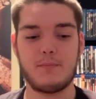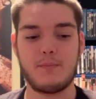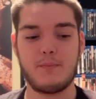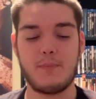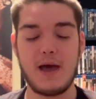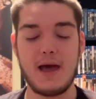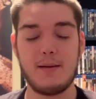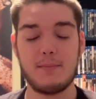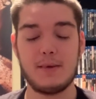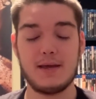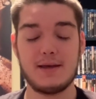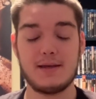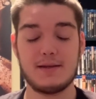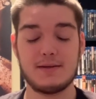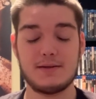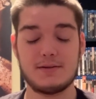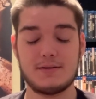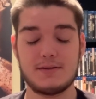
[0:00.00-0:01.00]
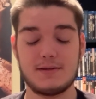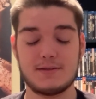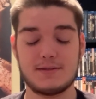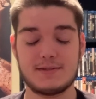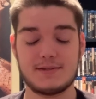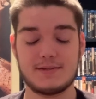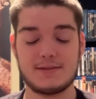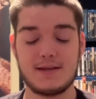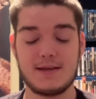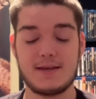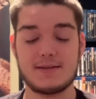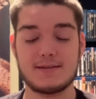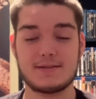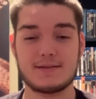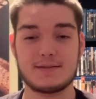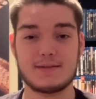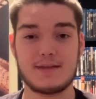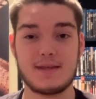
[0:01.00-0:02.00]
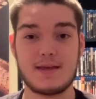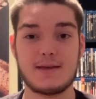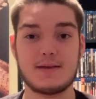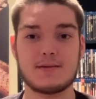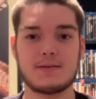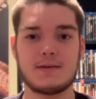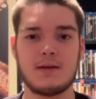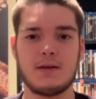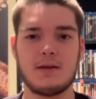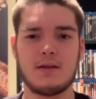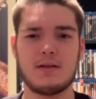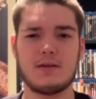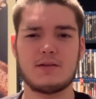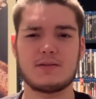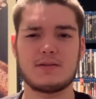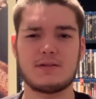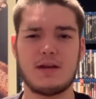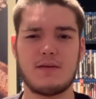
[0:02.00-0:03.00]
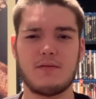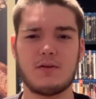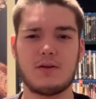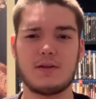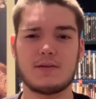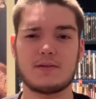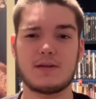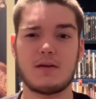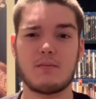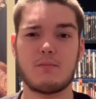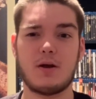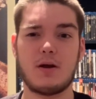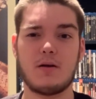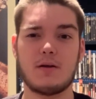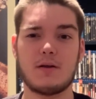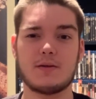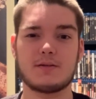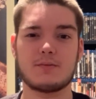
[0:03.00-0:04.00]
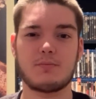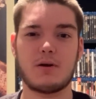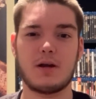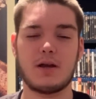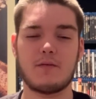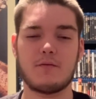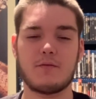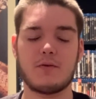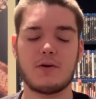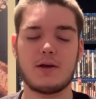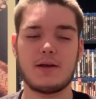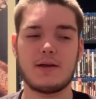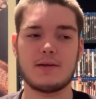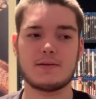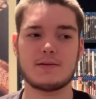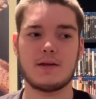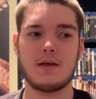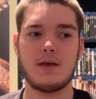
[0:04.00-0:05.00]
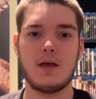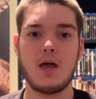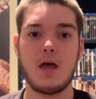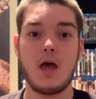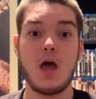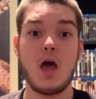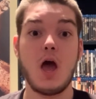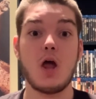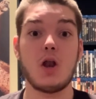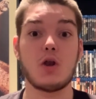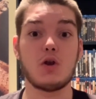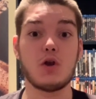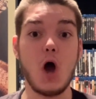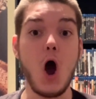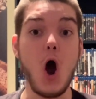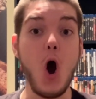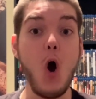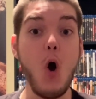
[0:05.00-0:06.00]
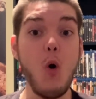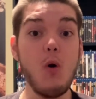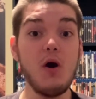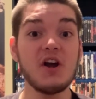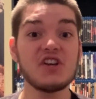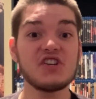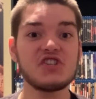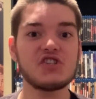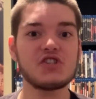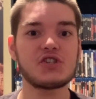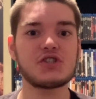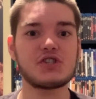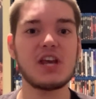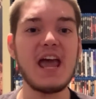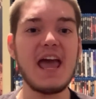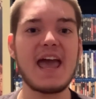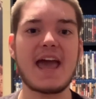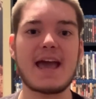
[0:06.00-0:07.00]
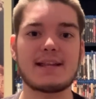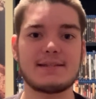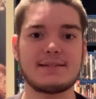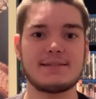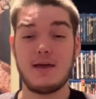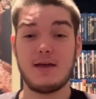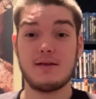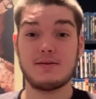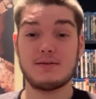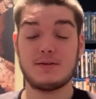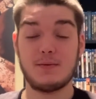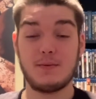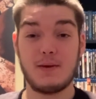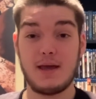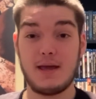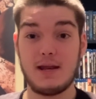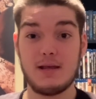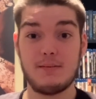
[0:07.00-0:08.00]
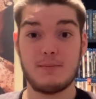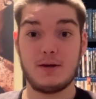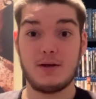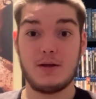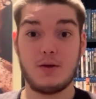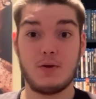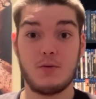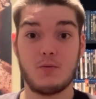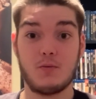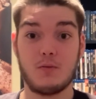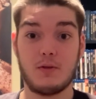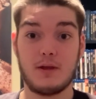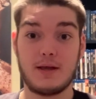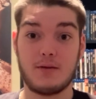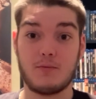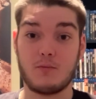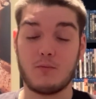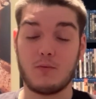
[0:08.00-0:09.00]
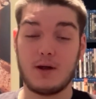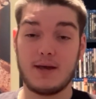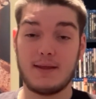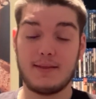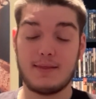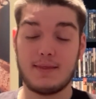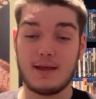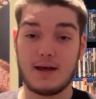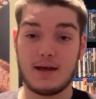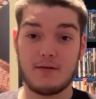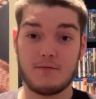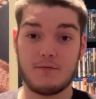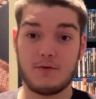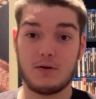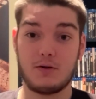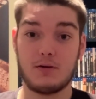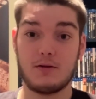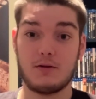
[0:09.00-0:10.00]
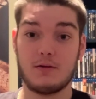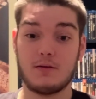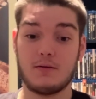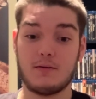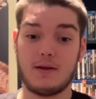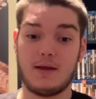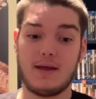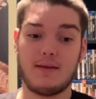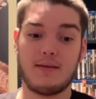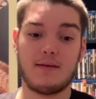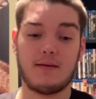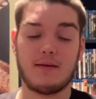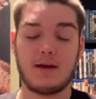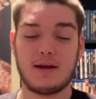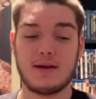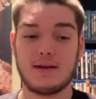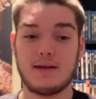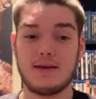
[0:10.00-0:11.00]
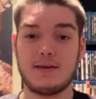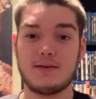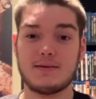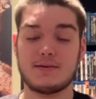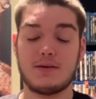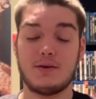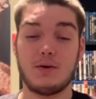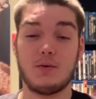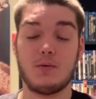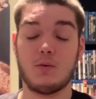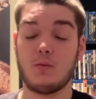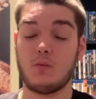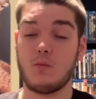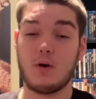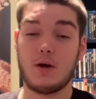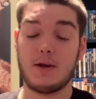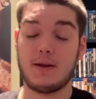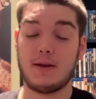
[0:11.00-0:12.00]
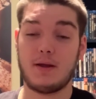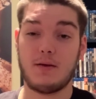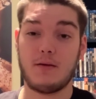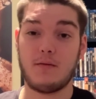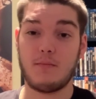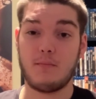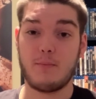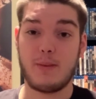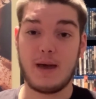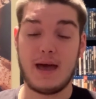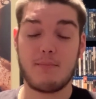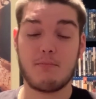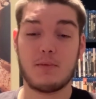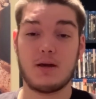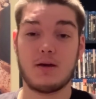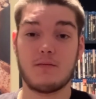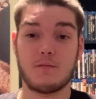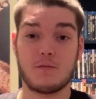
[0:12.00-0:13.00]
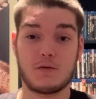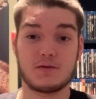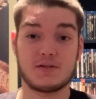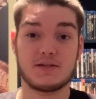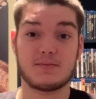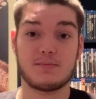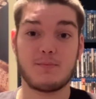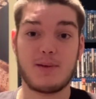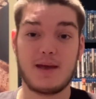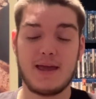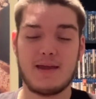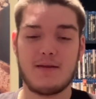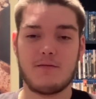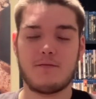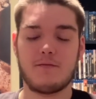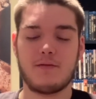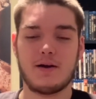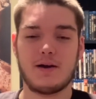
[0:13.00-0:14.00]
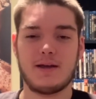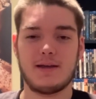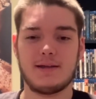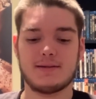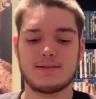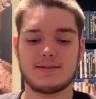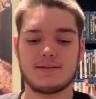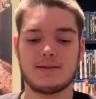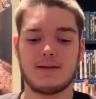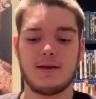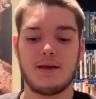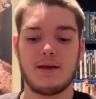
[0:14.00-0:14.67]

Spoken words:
Batman just says this. This is definitely the same pair that sprang Freeze. No shit! And to anybody who, like, read Nightfall in the 90s who wanted a Batman versus Bane fight,